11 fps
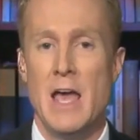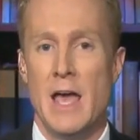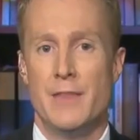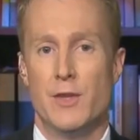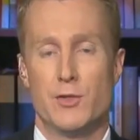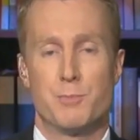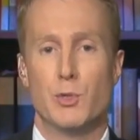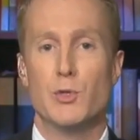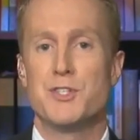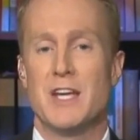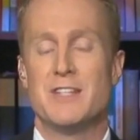And those
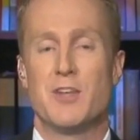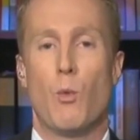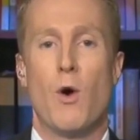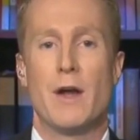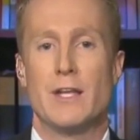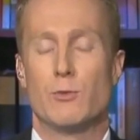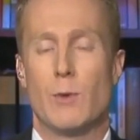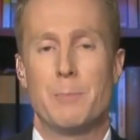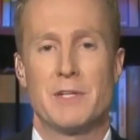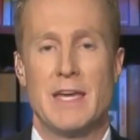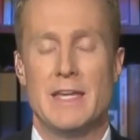blue states that wanted to
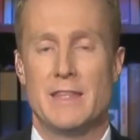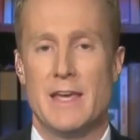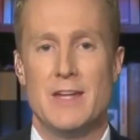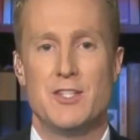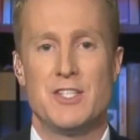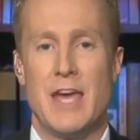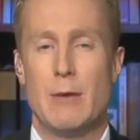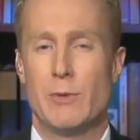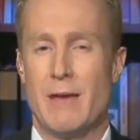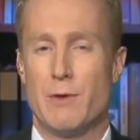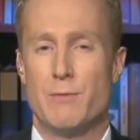replicate the ACA
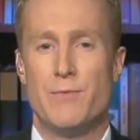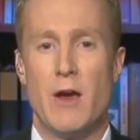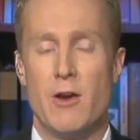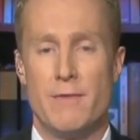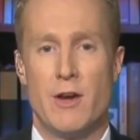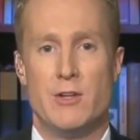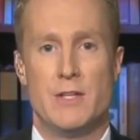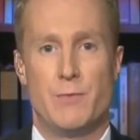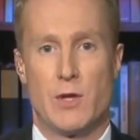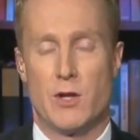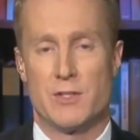would have a very, very
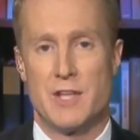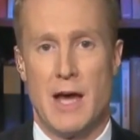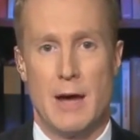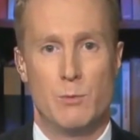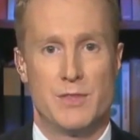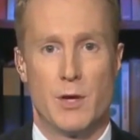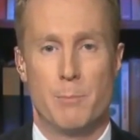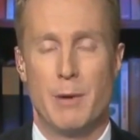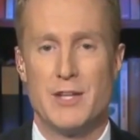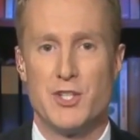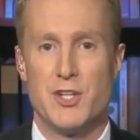difficult time with their
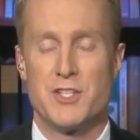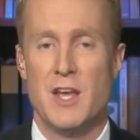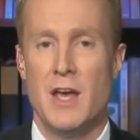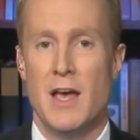budgets,